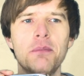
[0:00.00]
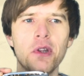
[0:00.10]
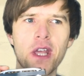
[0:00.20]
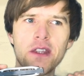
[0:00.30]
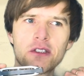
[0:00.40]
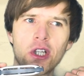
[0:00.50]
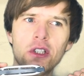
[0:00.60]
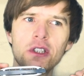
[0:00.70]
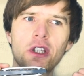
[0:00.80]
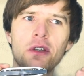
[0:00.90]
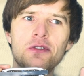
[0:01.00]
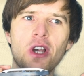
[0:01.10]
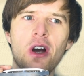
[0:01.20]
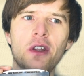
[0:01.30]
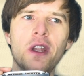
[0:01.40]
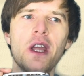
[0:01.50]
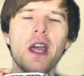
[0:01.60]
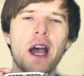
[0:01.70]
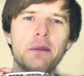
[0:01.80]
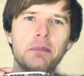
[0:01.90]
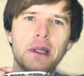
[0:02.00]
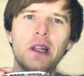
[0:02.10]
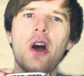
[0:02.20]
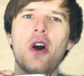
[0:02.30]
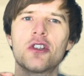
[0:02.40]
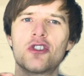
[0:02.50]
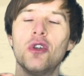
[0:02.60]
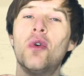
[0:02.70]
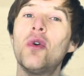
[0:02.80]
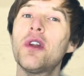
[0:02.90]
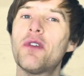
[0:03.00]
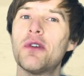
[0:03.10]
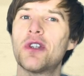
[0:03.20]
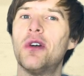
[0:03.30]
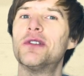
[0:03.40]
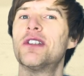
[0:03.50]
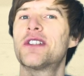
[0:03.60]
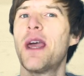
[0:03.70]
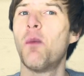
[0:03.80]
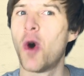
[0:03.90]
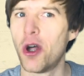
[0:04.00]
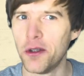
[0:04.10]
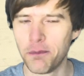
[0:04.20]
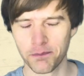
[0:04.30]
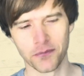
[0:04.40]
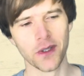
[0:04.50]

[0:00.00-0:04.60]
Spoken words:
But then the tongue goes on and blocks all of those holes except one.